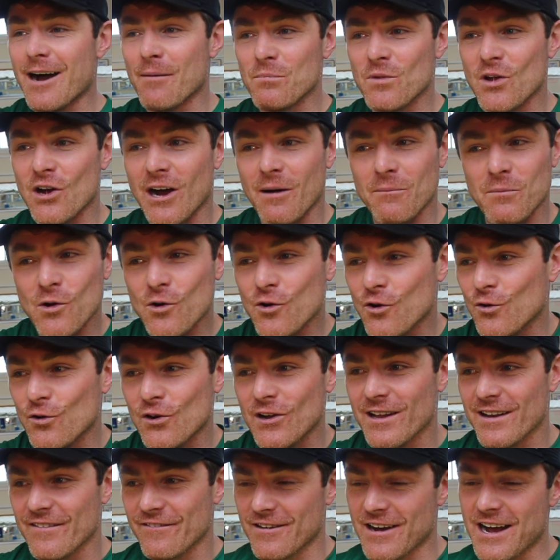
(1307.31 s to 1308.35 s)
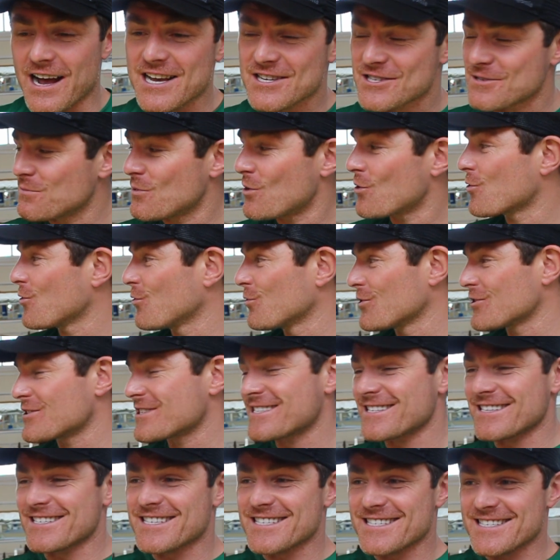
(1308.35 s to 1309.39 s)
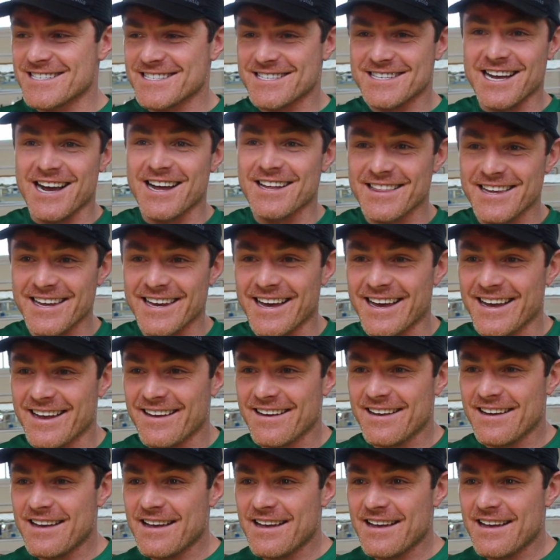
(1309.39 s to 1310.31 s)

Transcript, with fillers: I'm not, I'm not going to, Faz, I'm not going to stand here